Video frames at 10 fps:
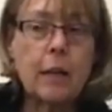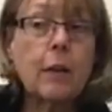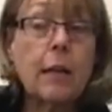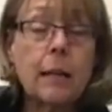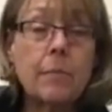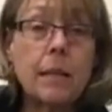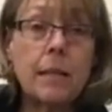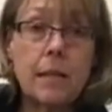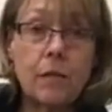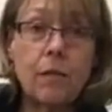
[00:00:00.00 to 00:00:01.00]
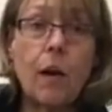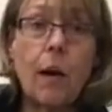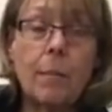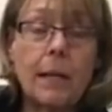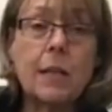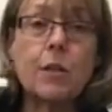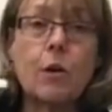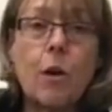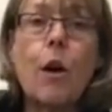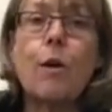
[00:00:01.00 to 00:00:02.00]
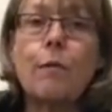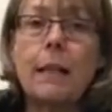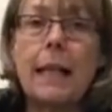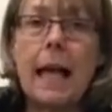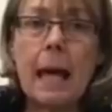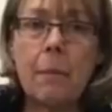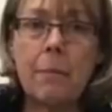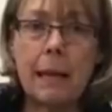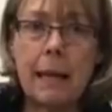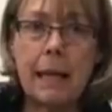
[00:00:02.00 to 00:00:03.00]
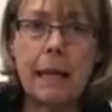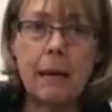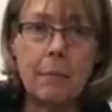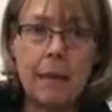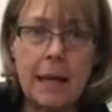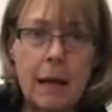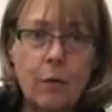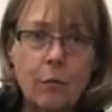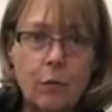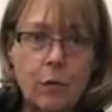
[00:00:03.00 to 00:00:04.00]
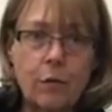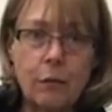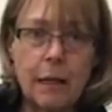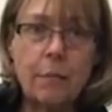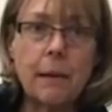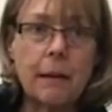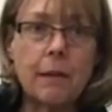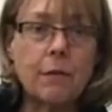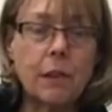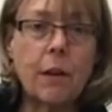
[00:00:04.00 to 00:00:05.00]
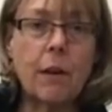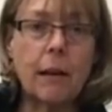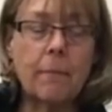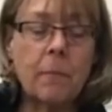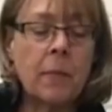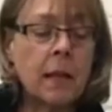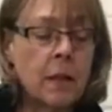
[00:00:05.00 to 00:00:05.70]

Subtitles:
The eucalyptus is fine, but it's not overly happy at being out of water for any period of time.